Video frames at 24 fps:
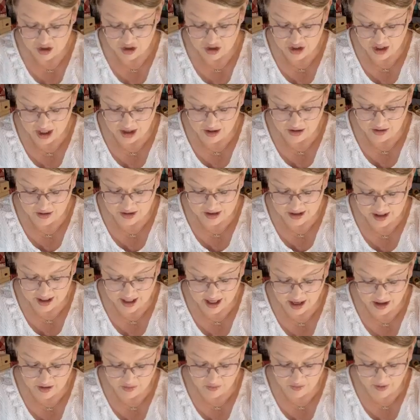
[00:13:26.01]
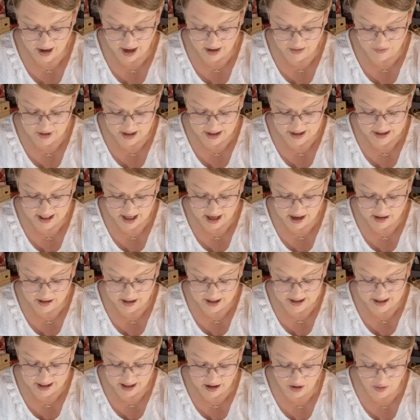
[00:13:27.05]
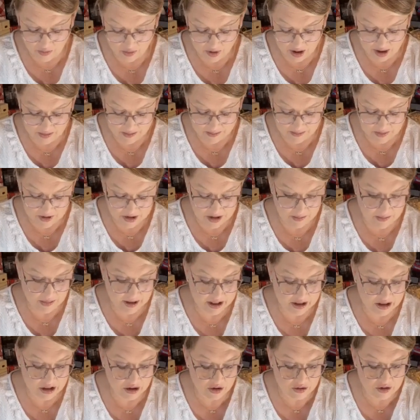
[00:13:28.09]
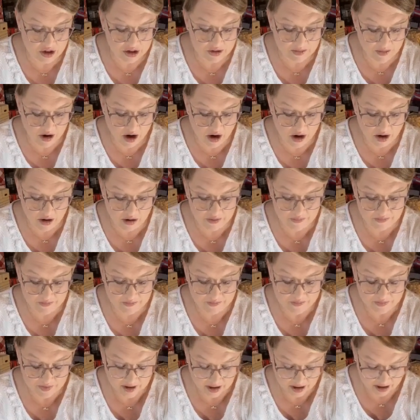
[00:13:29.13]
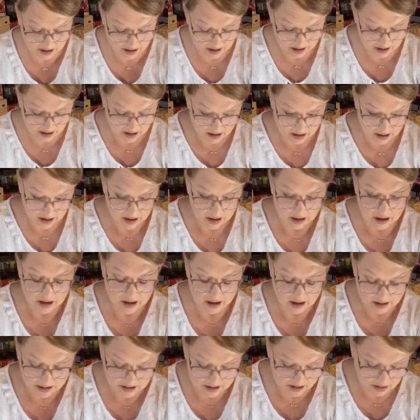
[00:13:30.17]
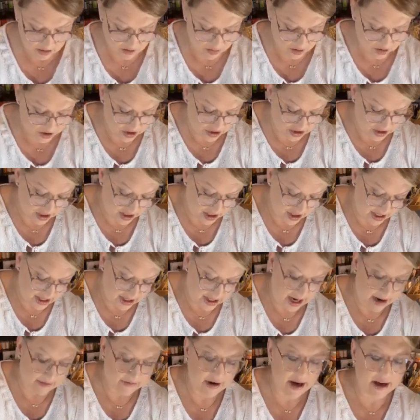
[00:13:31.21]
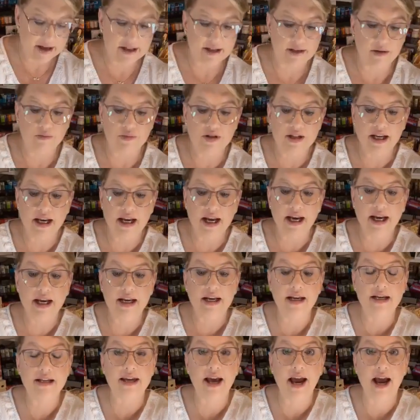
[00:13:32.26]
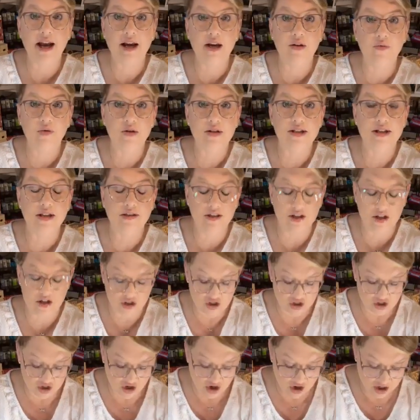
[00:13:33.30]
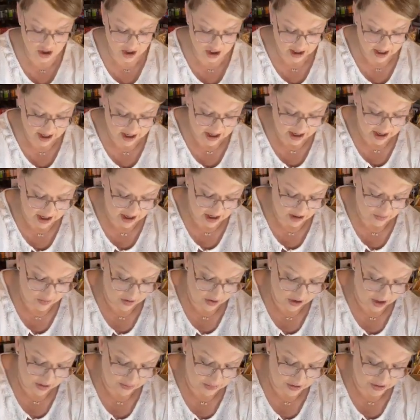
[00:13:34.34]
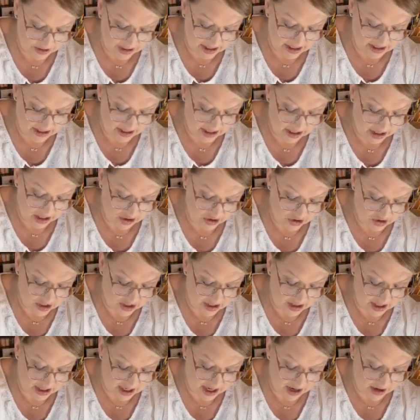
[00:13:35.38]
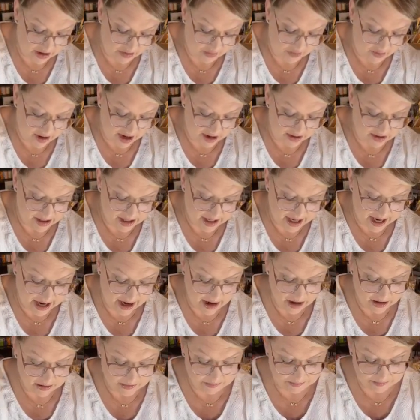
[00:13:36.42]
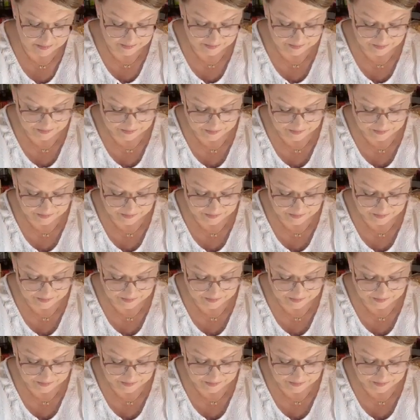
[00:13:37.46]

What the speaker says: shells to kind of round this out because I don't want it to be too small. So we're just going to, I've got some teeny tiny ones in this jar. And we're going to put these in here just to kind of round it out.